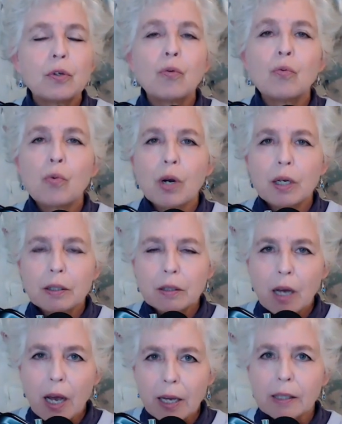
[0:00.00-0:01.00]
one
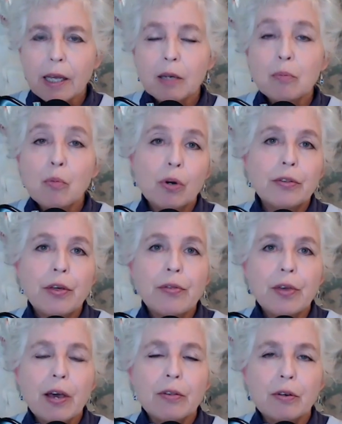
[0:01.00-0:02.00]
hind leg more than
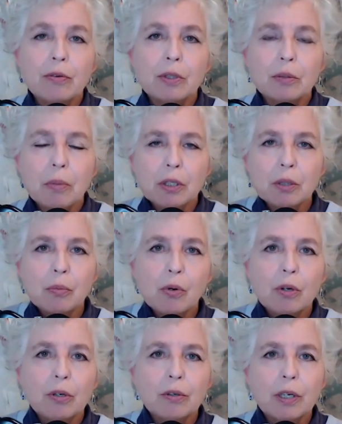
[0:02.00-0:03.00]
the other. It was much
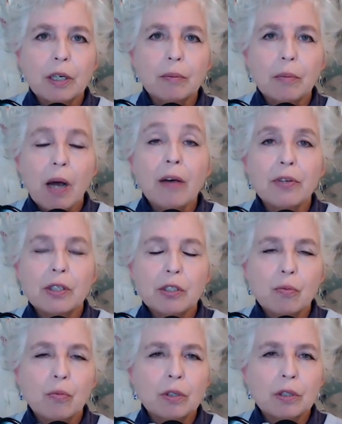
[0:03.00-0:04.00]
more obvious
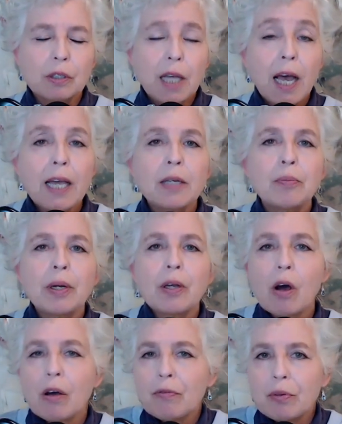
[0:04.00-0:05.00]
on one side, but
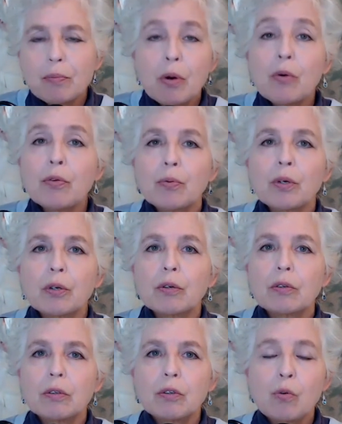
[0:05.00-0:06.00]
often both were
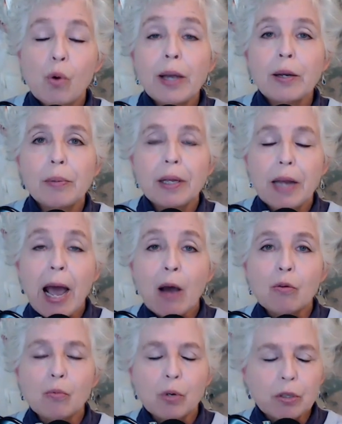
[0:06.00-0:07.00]
quite a bit
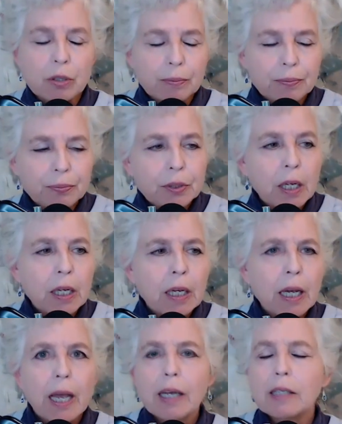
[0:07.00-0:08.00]
outward.
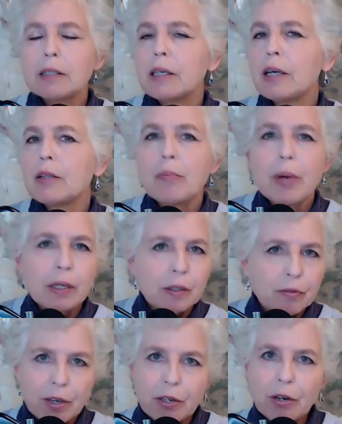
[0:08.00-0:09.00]
And he had the best
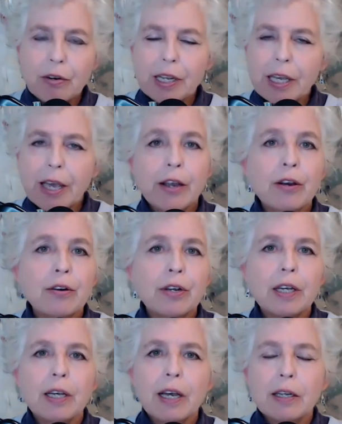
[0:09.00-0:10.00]
veterinary care.
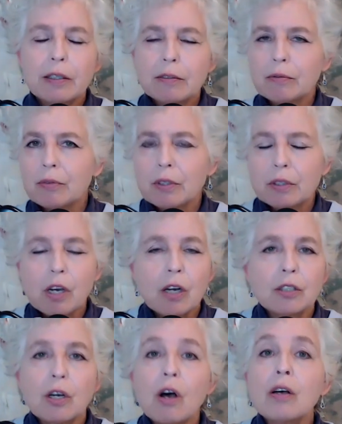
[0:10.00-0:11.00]
He had
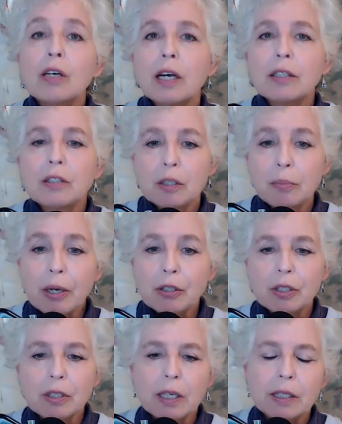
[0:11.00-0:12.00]
gone to all kinds of
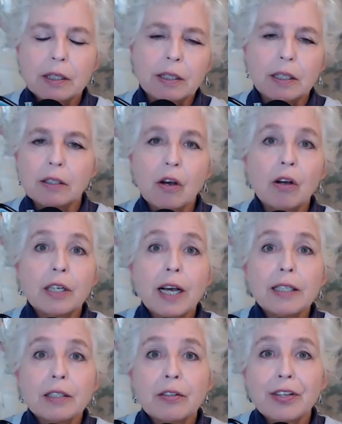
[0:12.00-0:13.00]
specialists and all
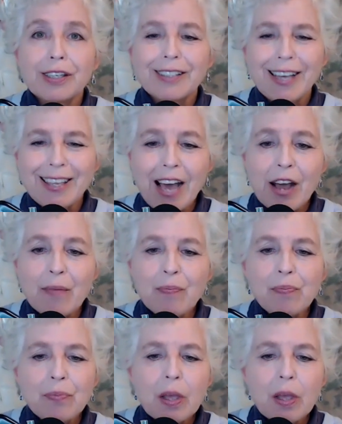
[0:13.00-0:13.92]
kinds of things like that.